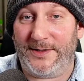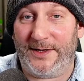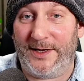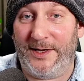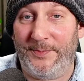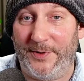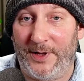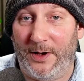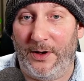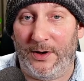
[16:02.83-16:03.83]
keeping the
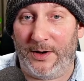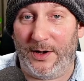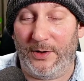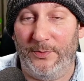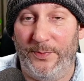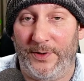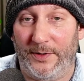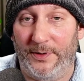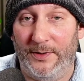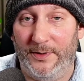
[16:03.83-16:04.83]
heart open
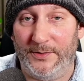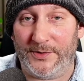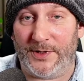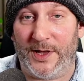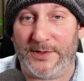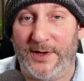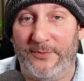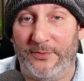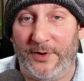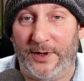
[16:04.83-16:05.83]
to their
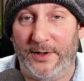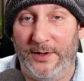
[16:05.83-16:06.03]
suffering